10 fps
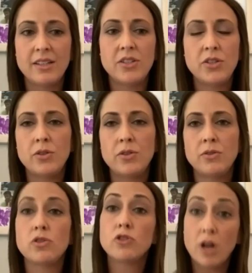to
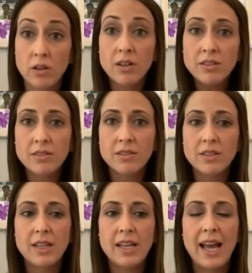struggle,
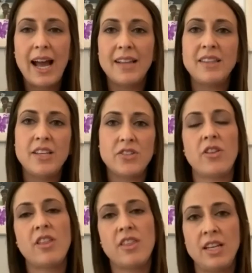and these are
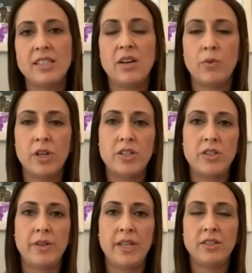the things that we're
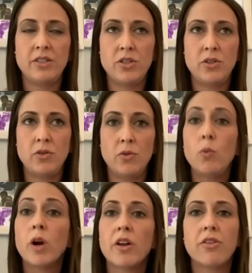doing to
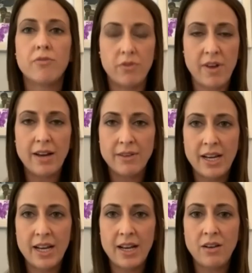work through that right
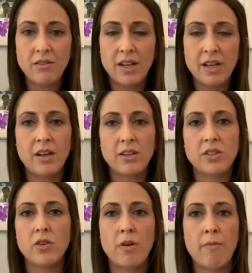now. And also
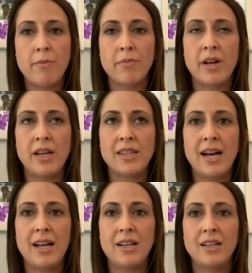remembering
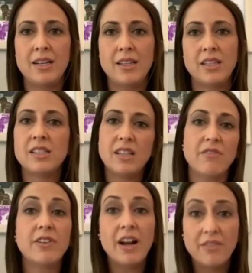that this is not
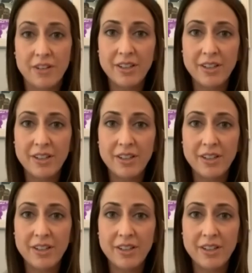forever.